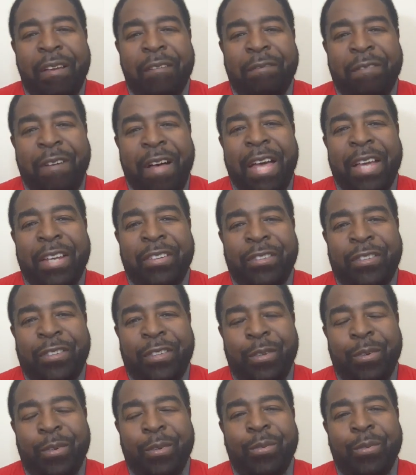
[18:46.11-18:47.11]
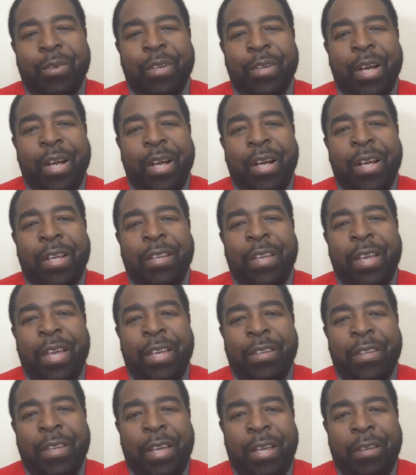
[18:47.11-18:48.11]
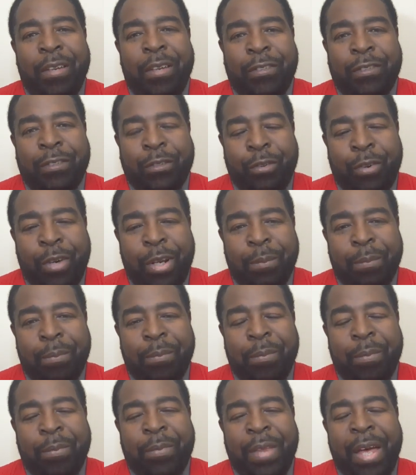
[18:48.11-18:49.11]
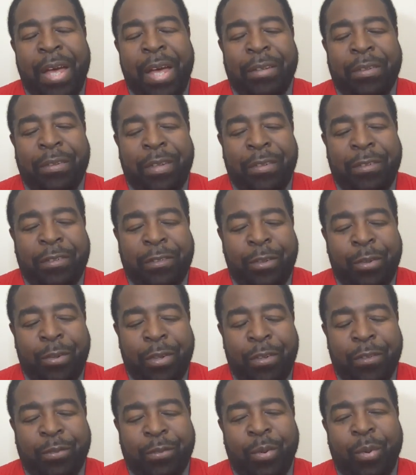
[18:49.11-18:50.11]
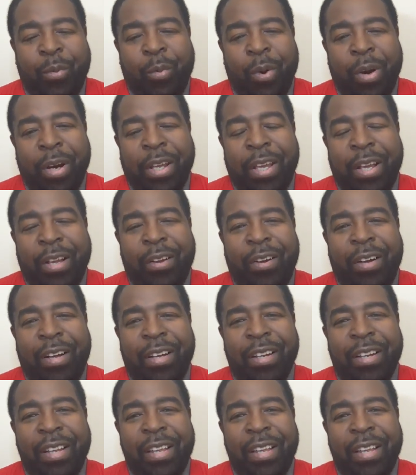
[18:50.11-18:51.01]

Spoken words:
fine-tune a script that the students were working on.